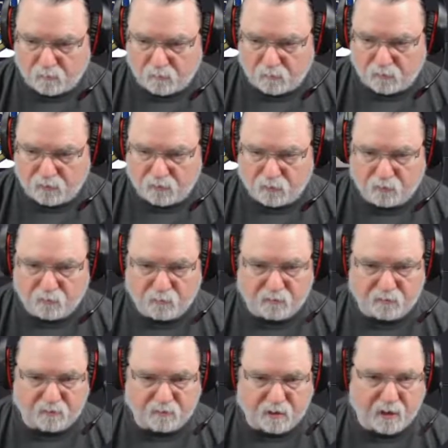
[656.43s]
just use
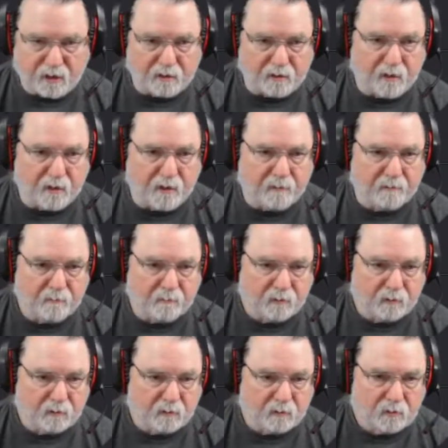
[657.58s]
Mrs. K and I.
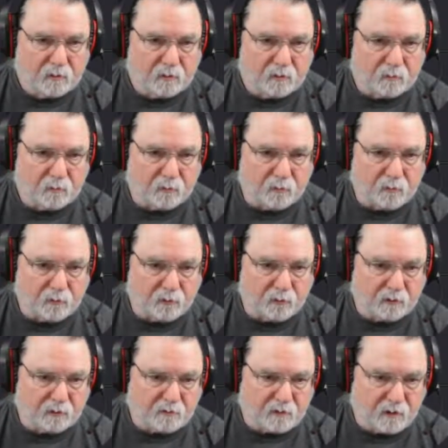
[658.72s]
We're going to bring
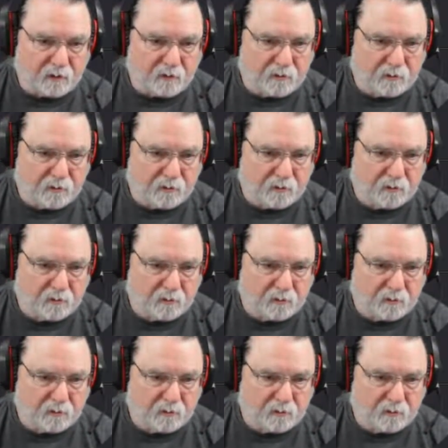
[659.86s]
us down here